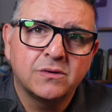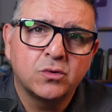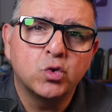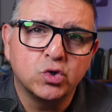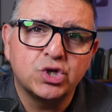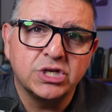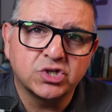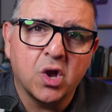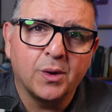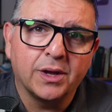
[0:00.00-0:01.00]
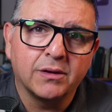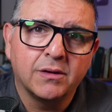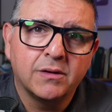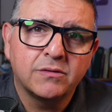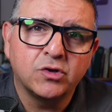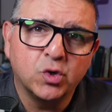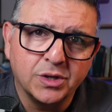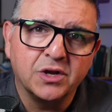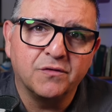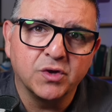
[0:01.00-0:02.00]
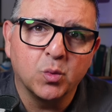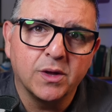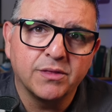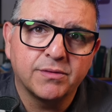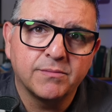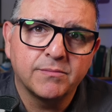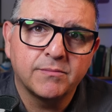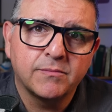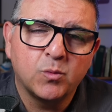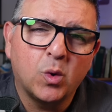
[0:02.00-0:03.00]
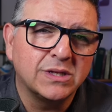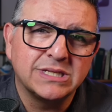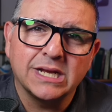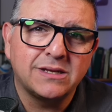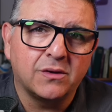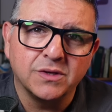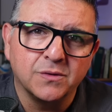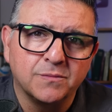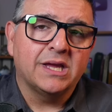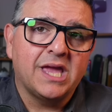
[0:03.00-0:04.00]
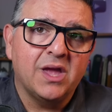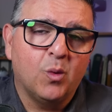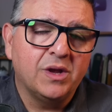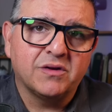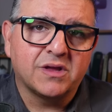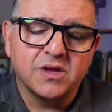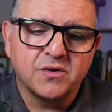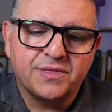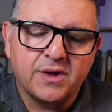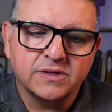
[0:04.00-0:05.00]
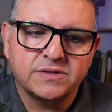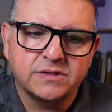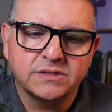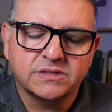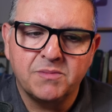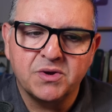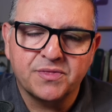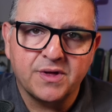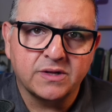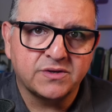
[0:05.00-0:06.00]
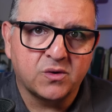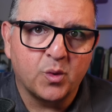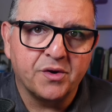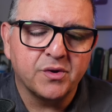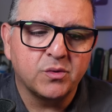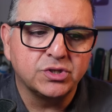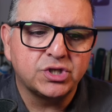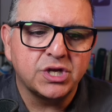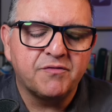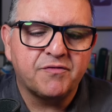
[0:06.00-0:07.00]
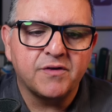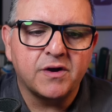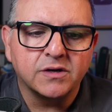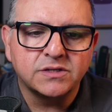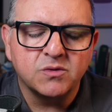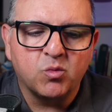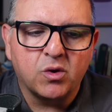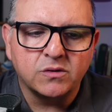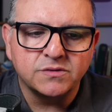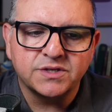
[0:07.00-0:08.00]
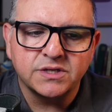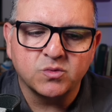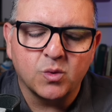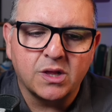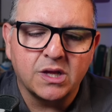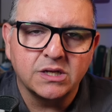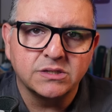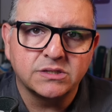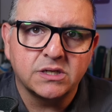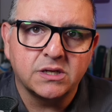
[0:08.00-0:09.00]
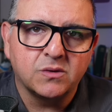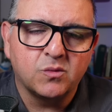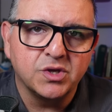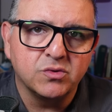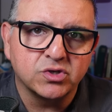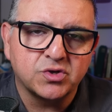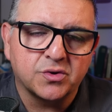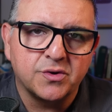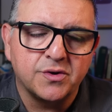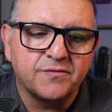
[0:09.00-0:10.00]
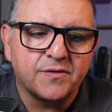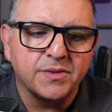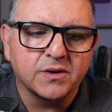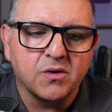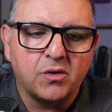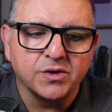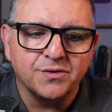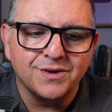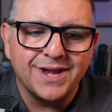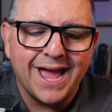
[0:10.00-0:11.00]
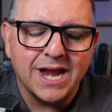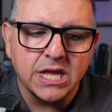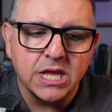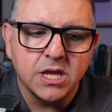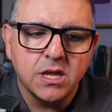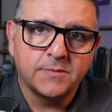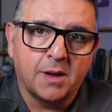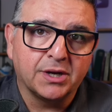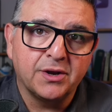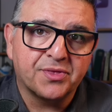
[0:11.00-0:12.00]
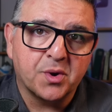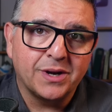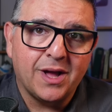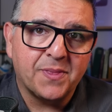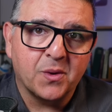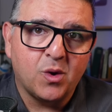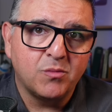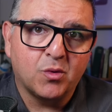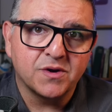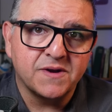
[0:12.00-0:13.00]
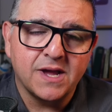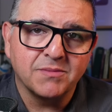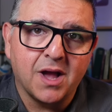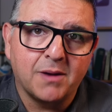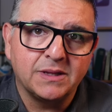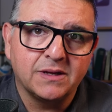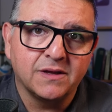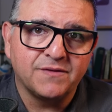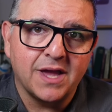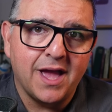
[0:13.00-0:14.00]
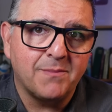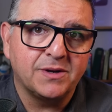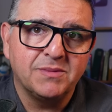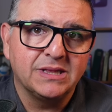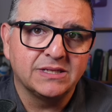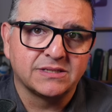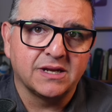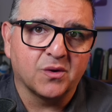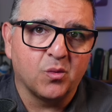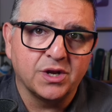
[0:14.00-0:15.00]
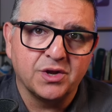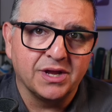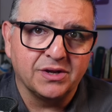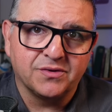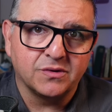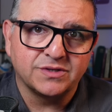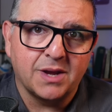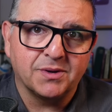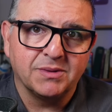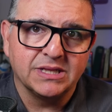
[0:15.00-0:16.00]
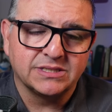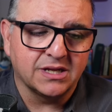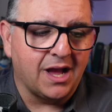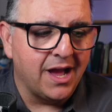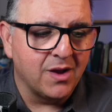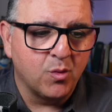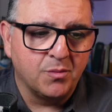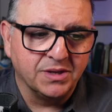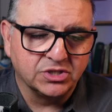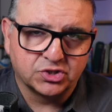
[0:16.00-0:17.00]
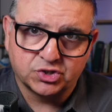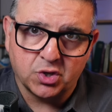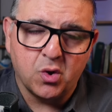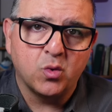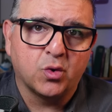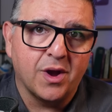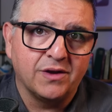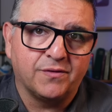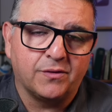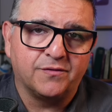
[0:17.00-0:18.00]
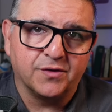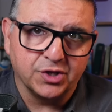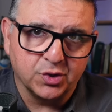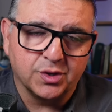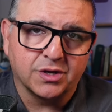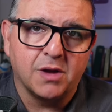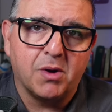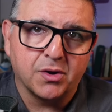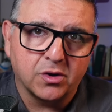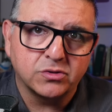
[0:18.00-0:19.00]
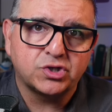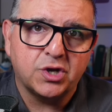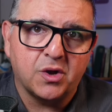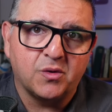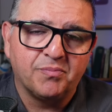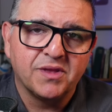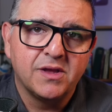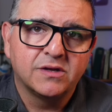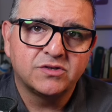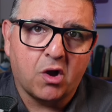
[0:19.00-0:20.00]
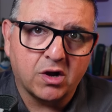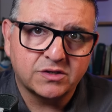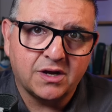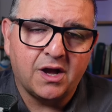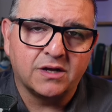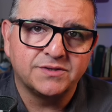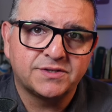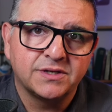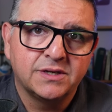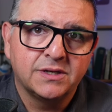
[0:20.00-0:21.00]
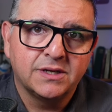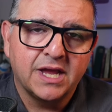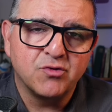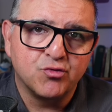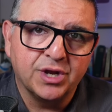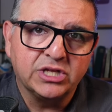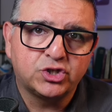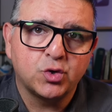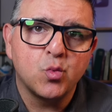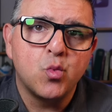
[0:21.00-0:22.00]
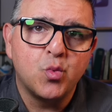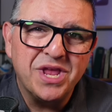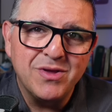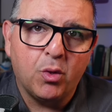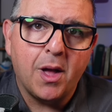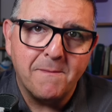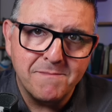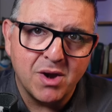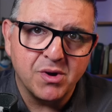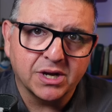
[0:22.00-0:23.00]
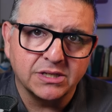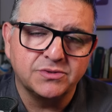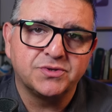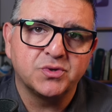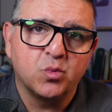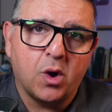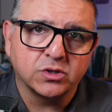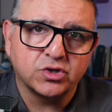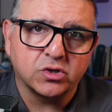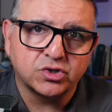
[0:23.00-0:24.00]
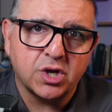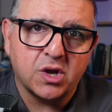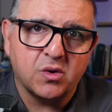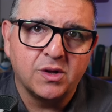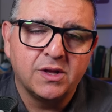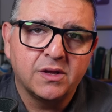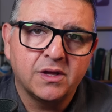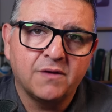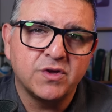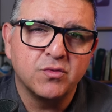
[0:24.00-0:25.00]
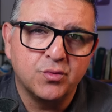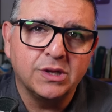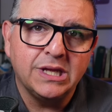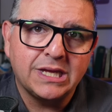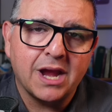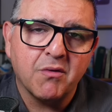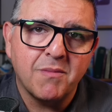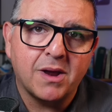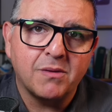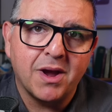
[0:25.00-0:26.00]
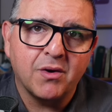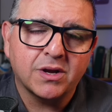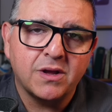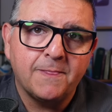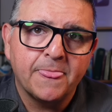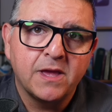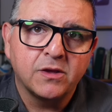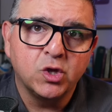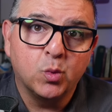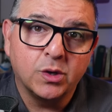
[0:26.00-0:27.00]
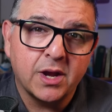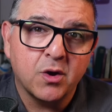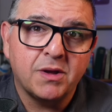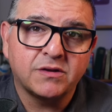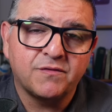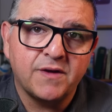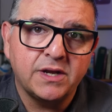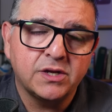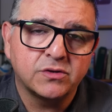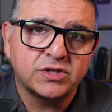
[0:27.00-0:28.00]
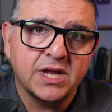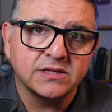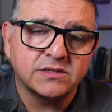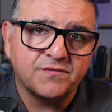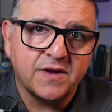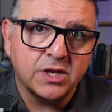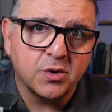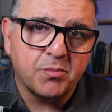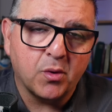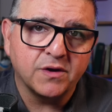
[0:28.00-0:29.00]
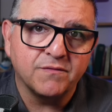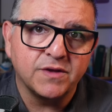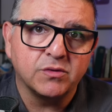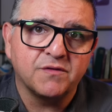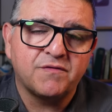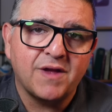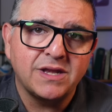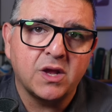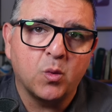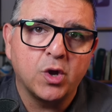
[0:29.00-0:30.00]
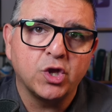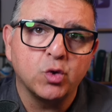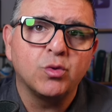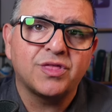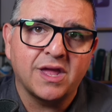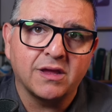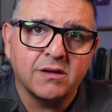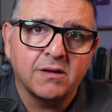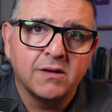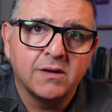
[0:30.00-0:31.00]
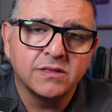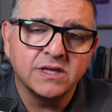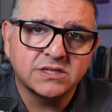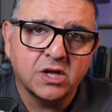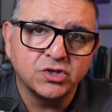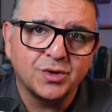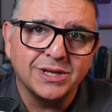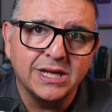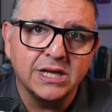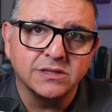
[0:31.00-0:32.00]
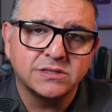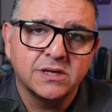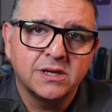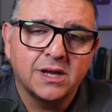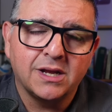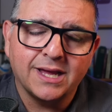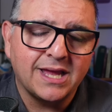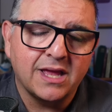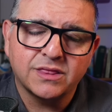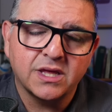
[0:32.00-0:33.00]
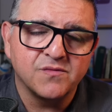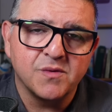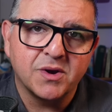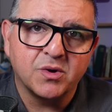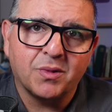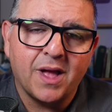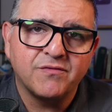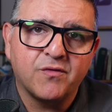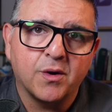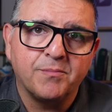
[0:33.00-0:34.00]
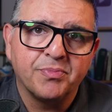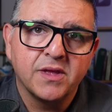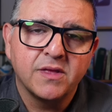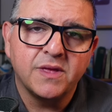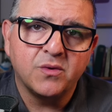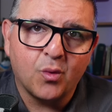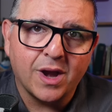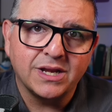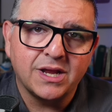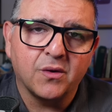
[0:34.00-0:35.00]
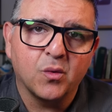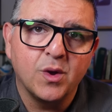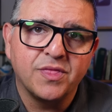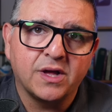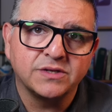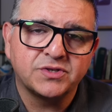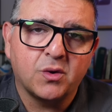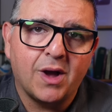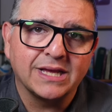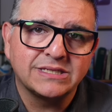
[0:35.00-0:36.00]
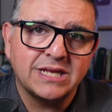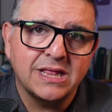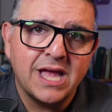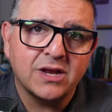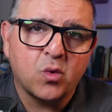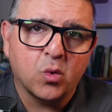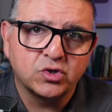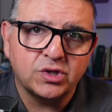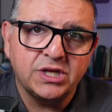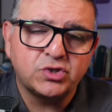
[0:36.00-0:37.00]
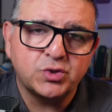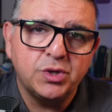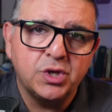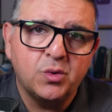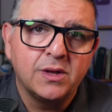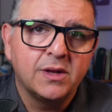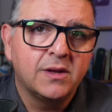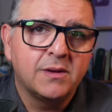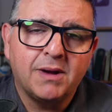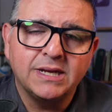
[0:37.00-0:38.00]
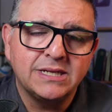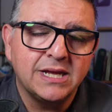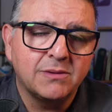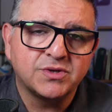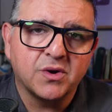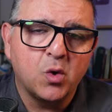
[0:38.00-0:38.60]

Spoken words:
who she's going to do an interview with. What does that tell you? I can't wait to get your thoughts on this. Give me your thoughts on Weirdo-in-Chief Tim Walz, as well as what you just heard from the Call Your Daddy. I'm going to throw it out there one more time, Kamala. If you happen to be listening or one of your interns happen to be listening, I will be so grateful for you to come on our show, talk to us, and reach real Americans who watch our show. If you really care about America, you will care about defending your stance, defending your point of view, defending what you think this country needs. And I can't think of a better platform than right here with us. So I extend that cordially to you. My DMs are